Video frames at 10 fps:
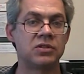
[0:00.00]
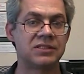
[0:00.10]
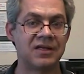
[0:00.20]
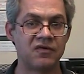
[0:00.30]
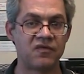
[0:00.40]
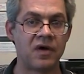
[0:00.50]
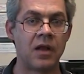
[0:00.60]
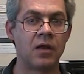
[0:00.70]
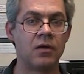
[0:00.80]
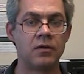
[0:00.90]
didn't
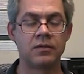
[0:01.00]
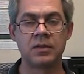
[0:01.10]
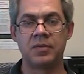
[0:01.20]
follow the